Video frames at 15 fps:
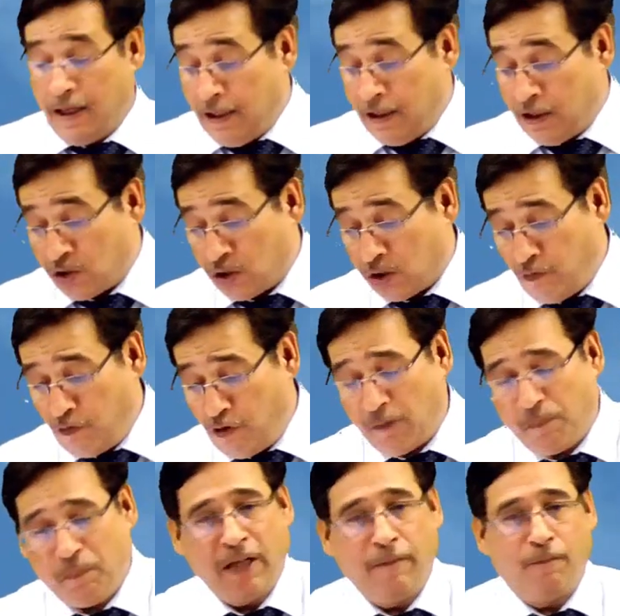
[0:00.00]
So
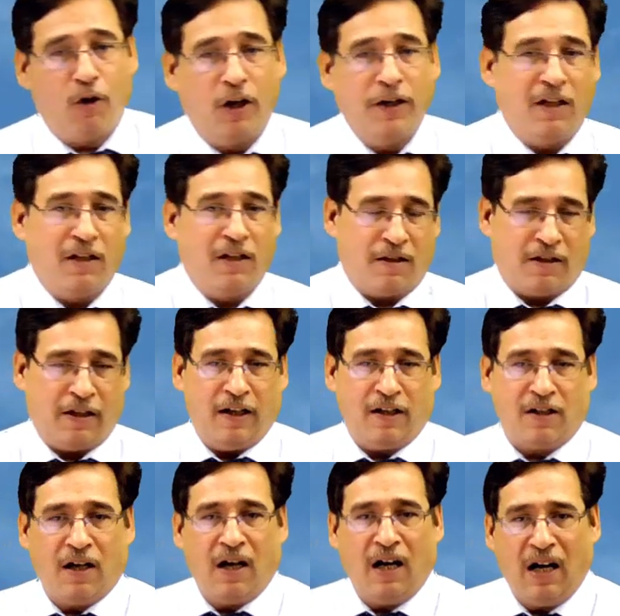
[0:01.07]
what my point is
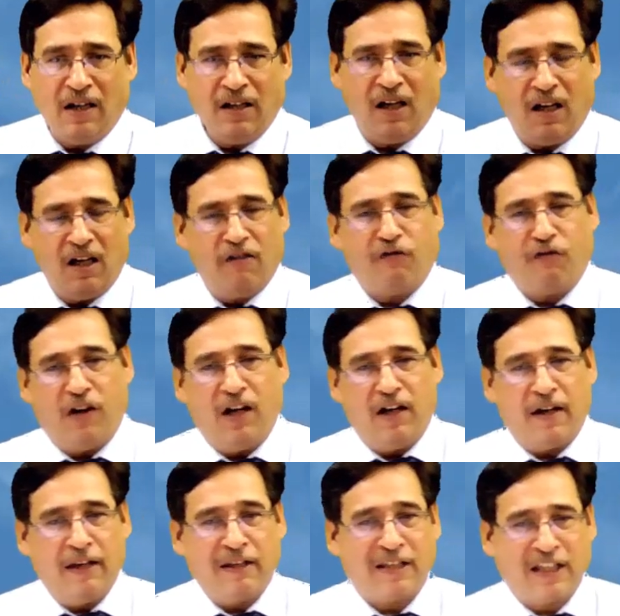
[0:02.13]
that
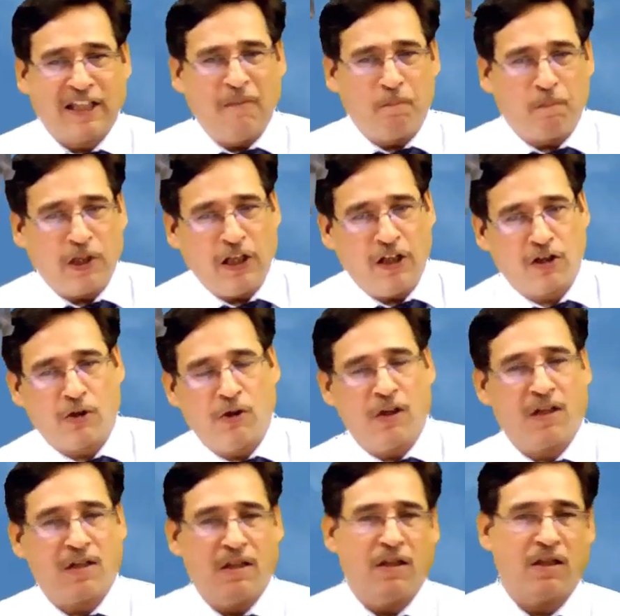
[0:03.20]
IFRS simply is
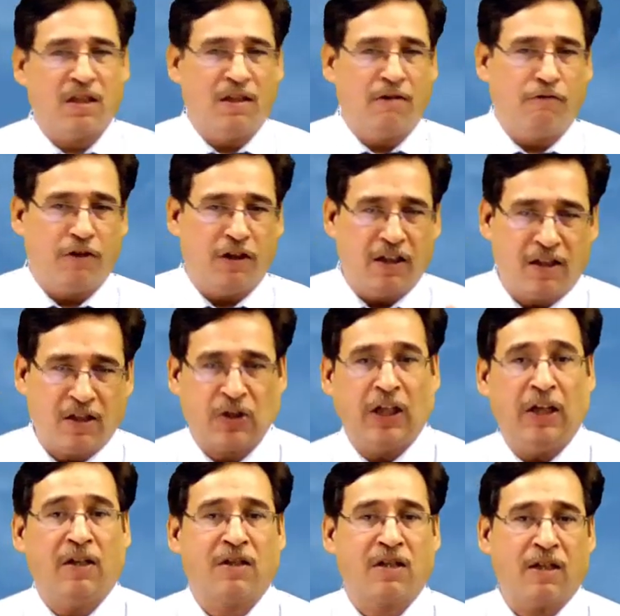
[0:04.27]
not concerned with the
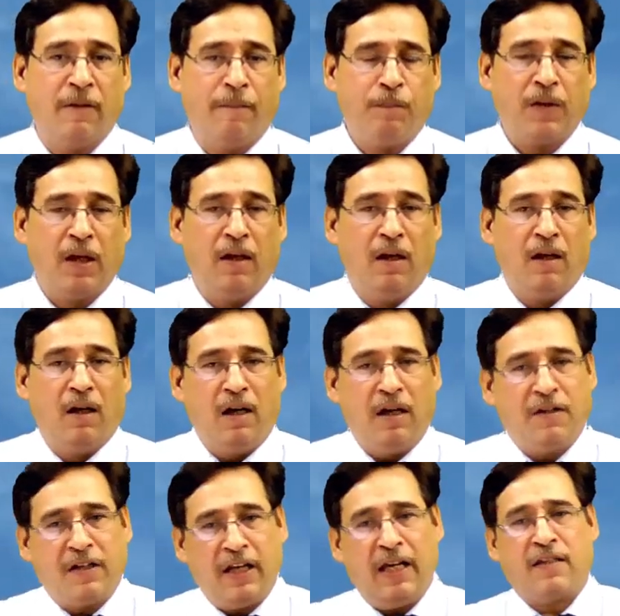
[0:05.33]
stakes.
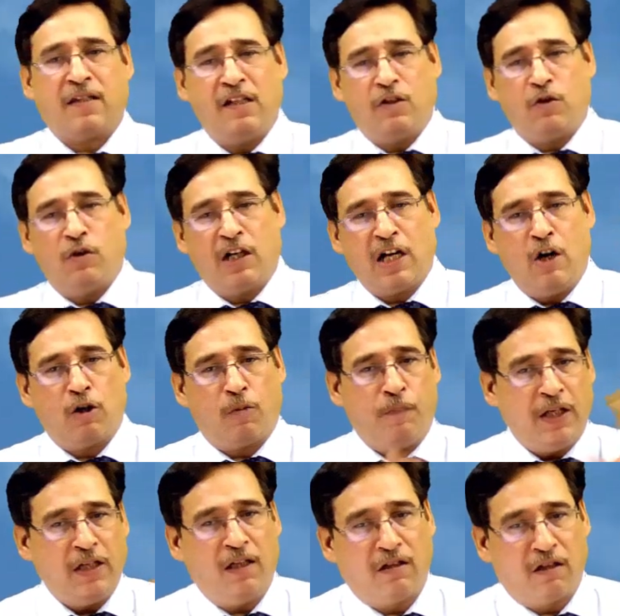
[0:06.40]
It takes into account
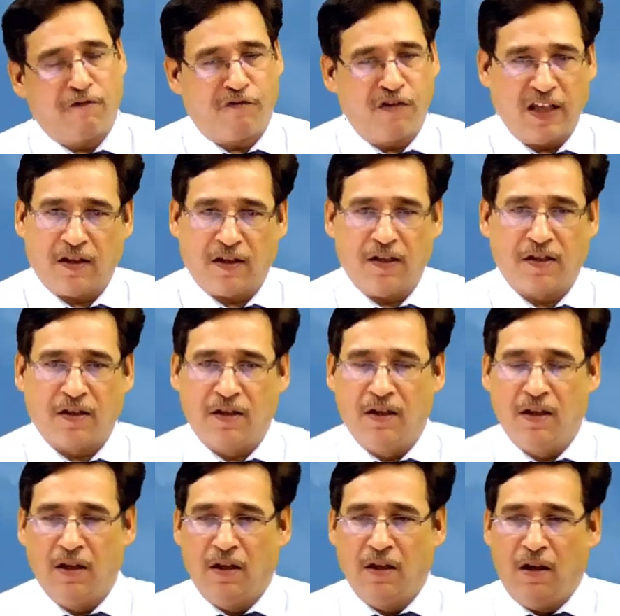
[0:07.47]
many other facets.
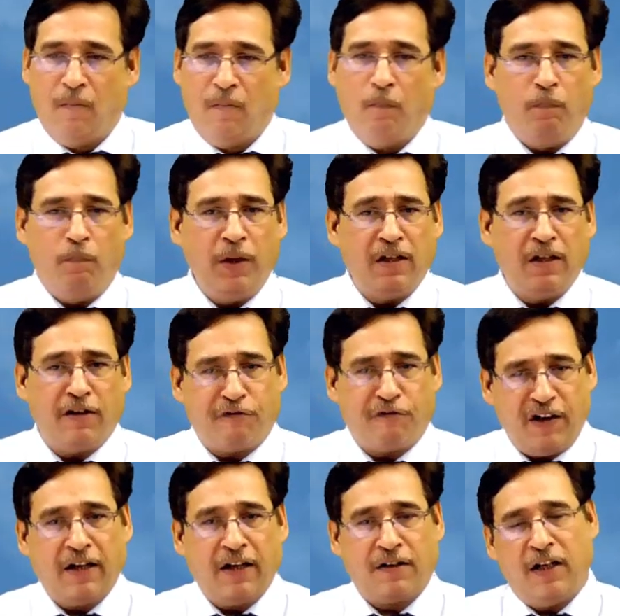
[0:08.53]
Mere
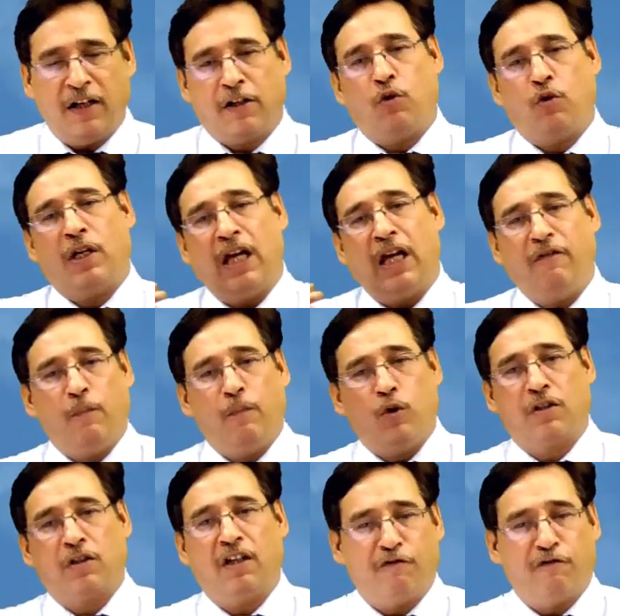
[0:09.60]
fact that you are having
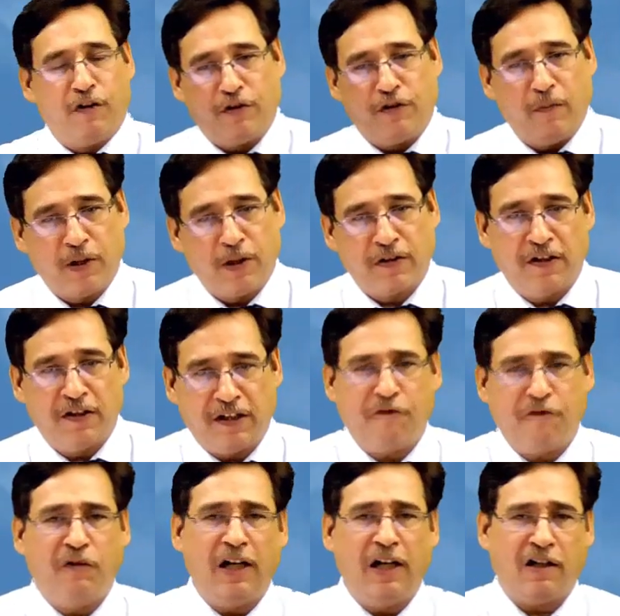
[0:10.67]
more than 50%
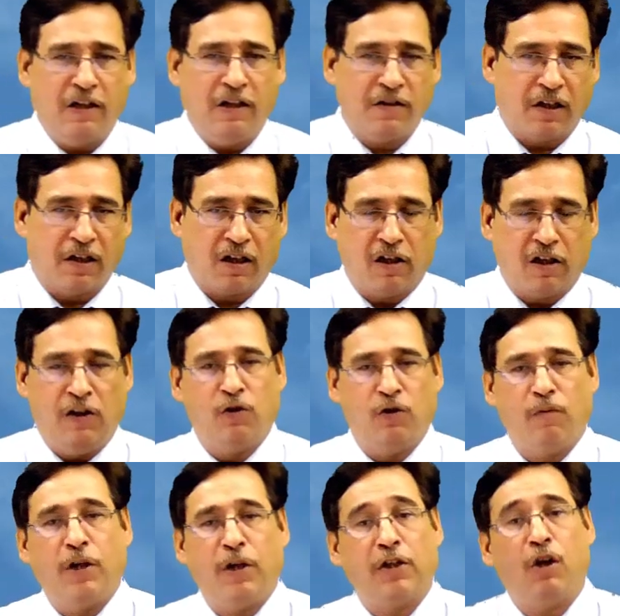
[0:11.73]
definitely is a clue,
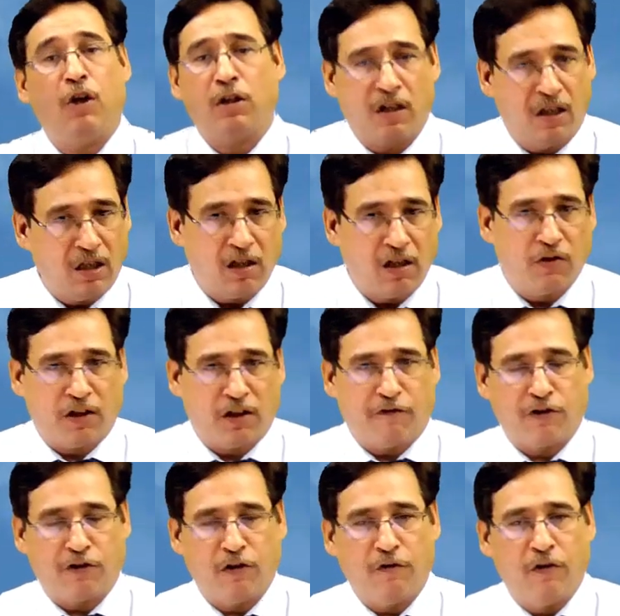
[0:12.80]
but not conclusive
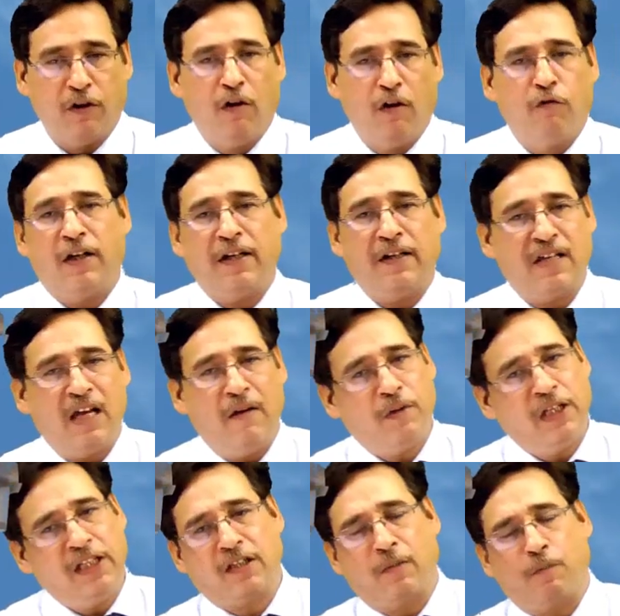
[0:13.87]
proof. For
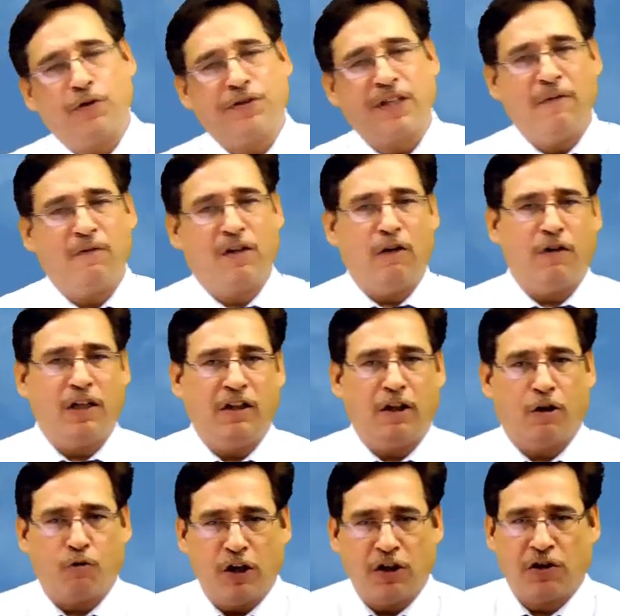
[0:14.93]
example, suppose I am given in the
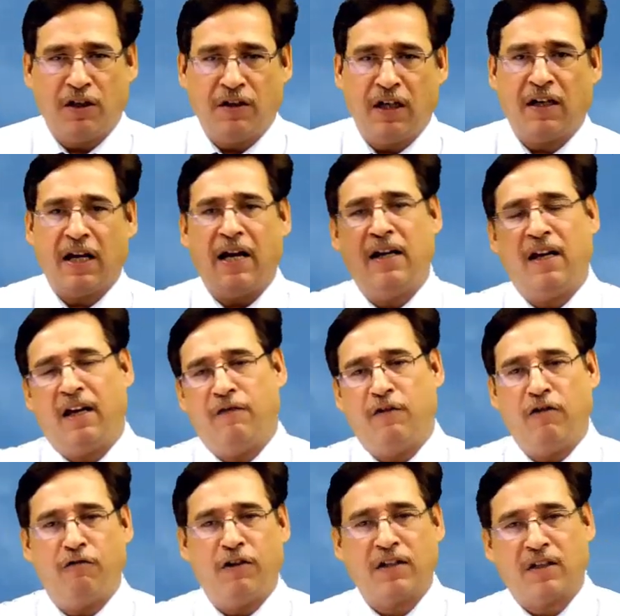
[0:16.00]
question that I have
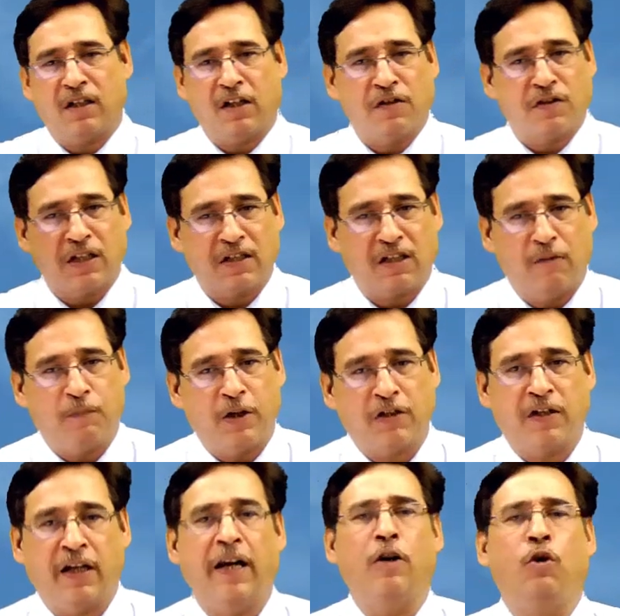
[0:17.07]
invested in
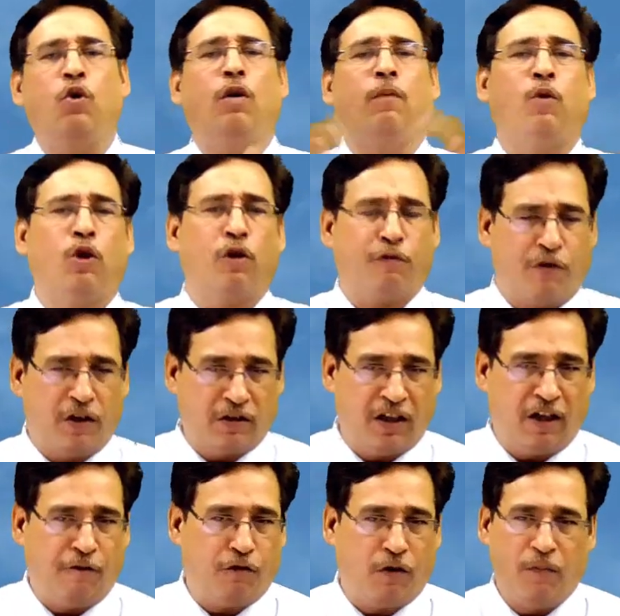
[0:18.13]
60% and no more further
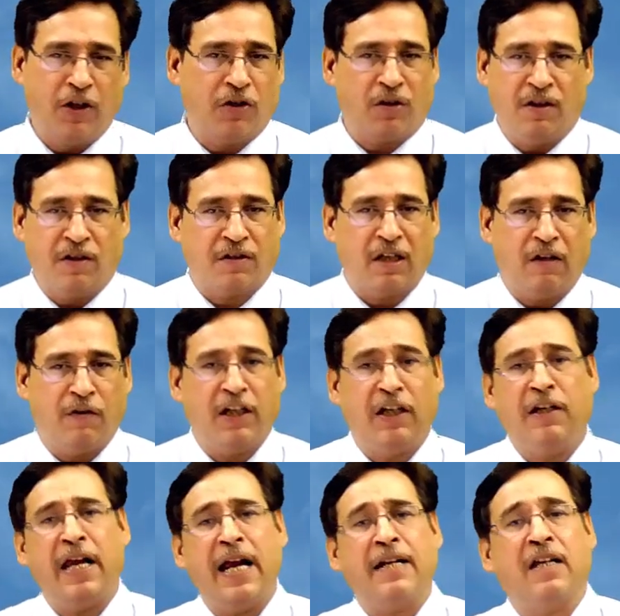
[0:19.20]
information is given. In
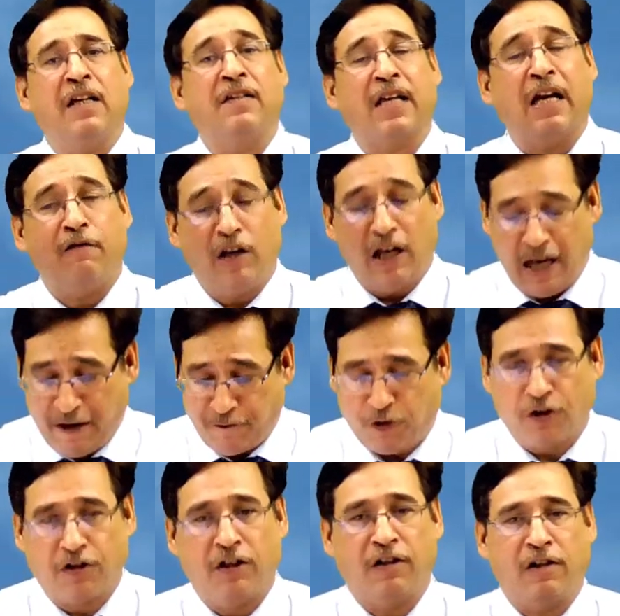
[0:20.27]
that case, I will have to
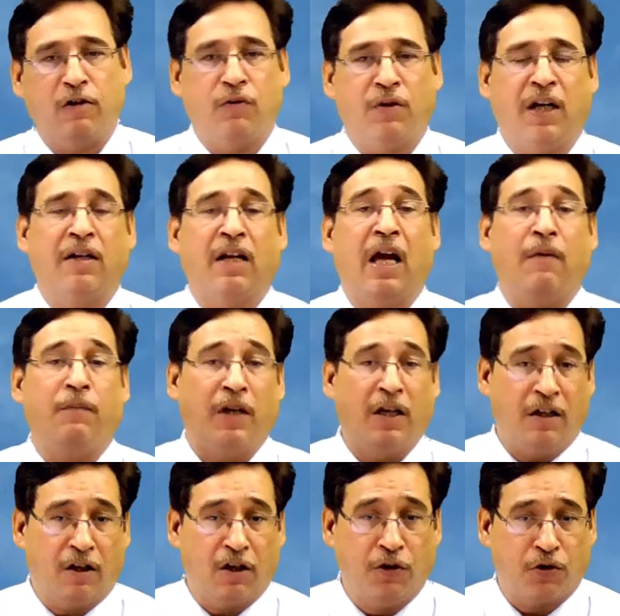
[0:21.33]
conclude that I am
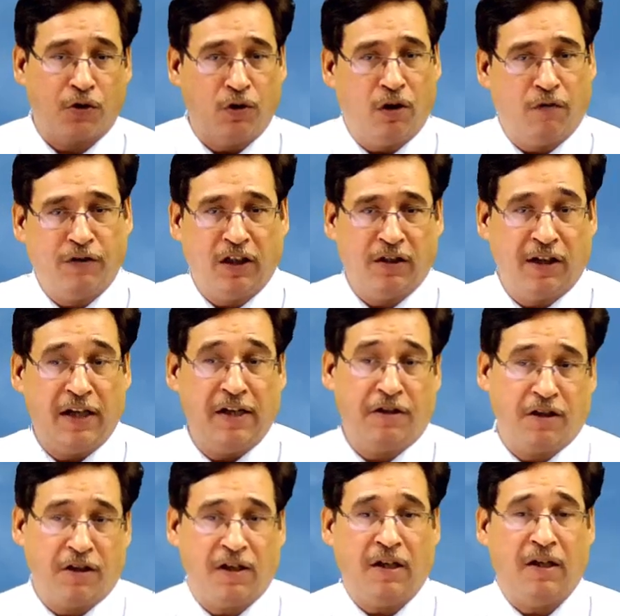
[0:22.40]
in control of the other
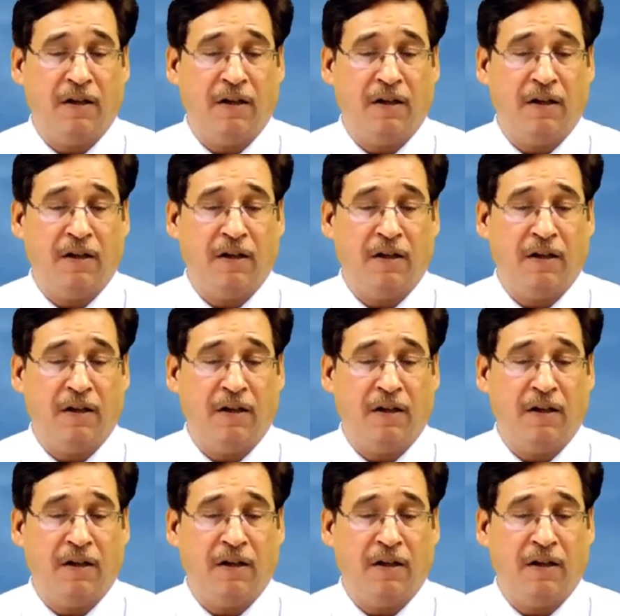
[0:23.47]
entity.